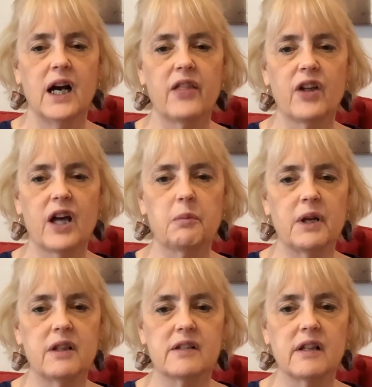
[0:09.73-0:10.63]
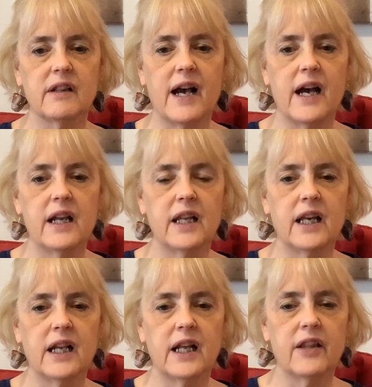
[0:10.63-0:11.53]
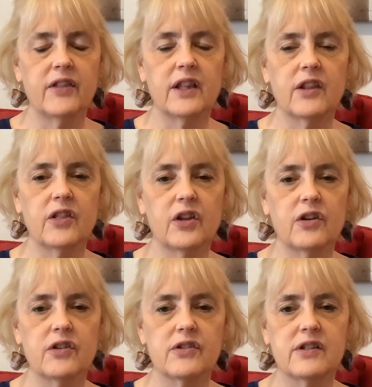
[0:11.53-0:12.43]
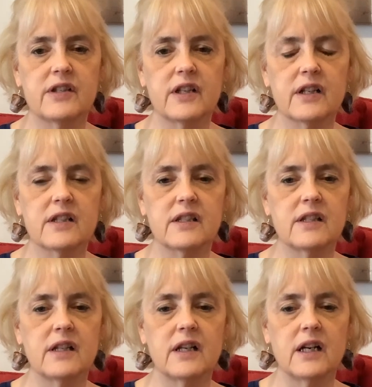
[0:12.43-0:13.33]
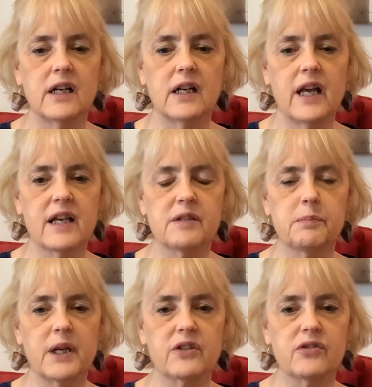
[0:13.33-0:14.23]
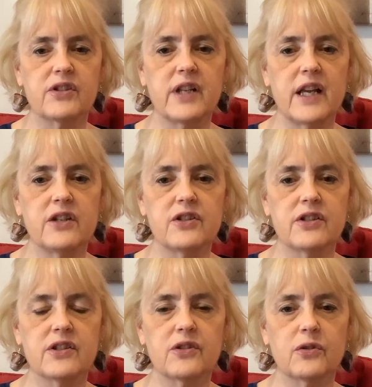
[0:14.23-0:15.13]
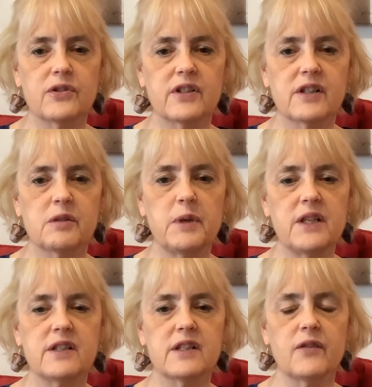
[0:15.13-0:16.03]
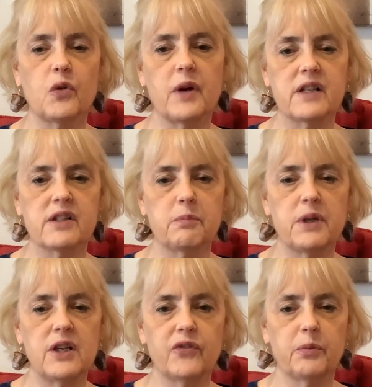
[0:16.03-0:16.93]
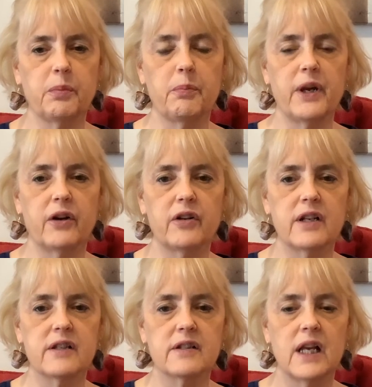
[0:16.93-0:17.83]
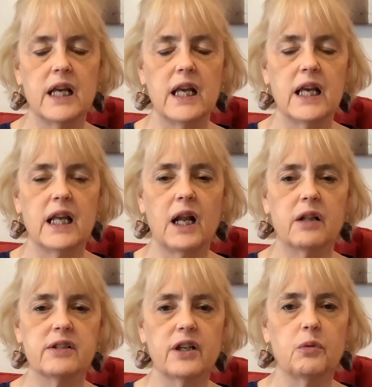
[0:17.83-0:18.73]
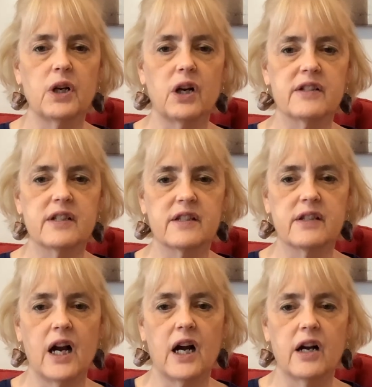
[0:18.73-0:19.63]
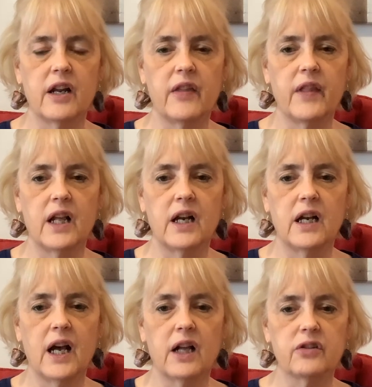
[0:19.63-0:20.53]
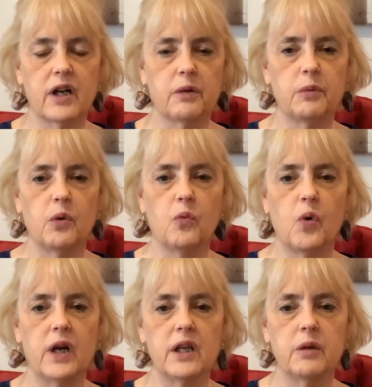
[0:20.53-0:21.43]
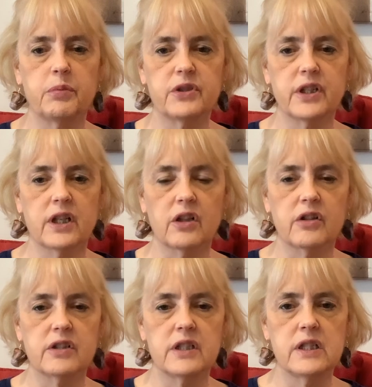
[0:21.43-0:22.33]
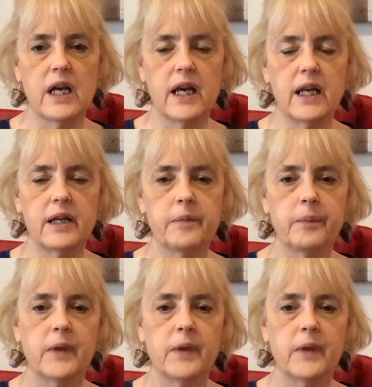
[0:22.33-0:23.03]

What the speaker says: I thought about this a lot, and I think that there's six aspects or stages or six pieces of a recipe for preparedness. And I'll tell you what all six are, and then I'll talk about one in particular today.